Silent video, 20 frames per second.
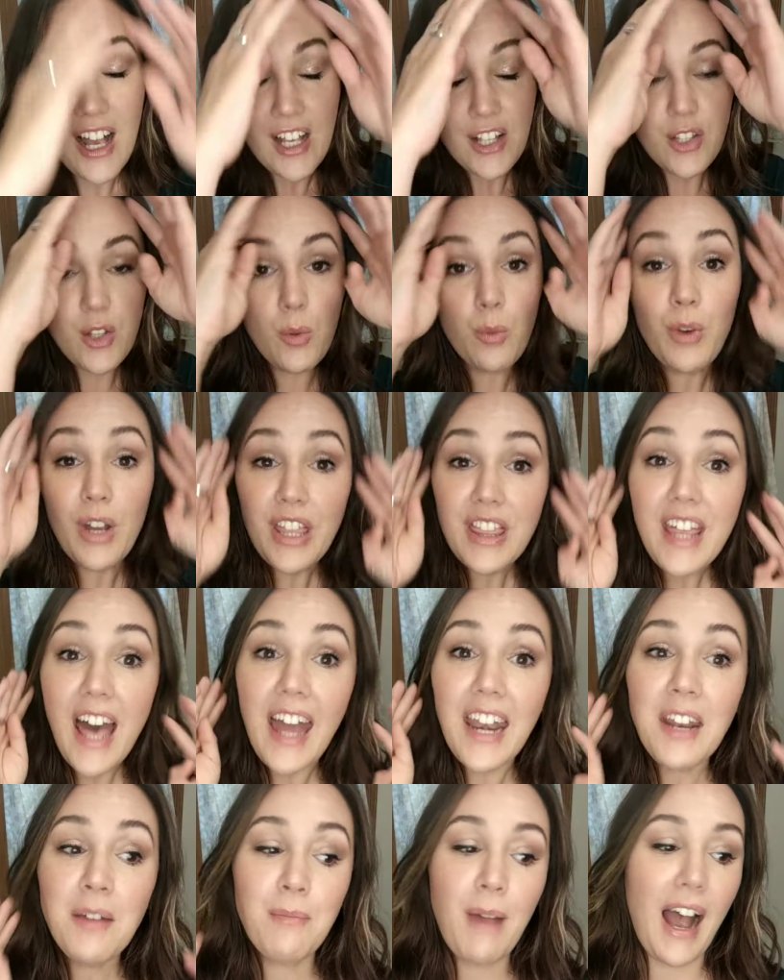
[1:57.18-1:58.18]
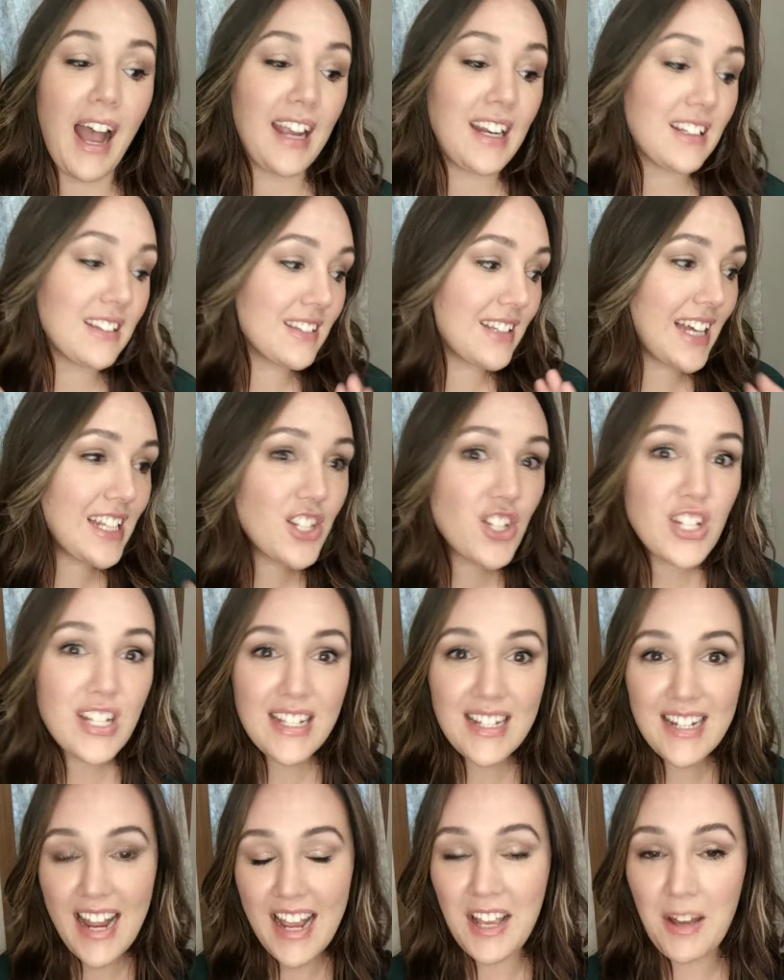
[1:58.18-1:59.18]
So with that in mind, let's
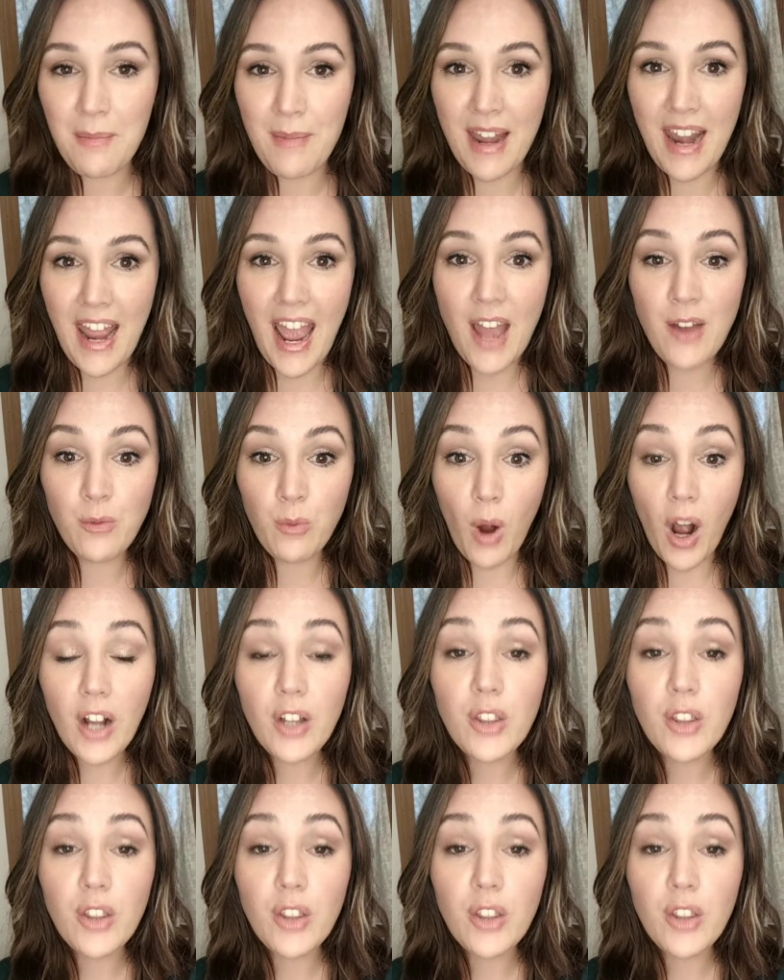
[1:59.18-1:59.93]
just take a minute and walk